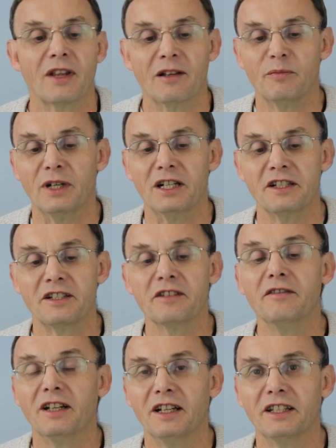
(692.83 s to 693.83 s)
But I do
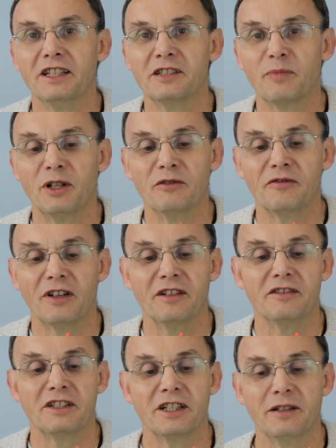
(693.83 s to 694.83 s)
like these pole
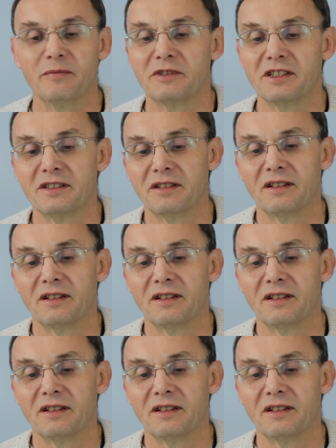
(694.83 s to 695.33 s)
float tips.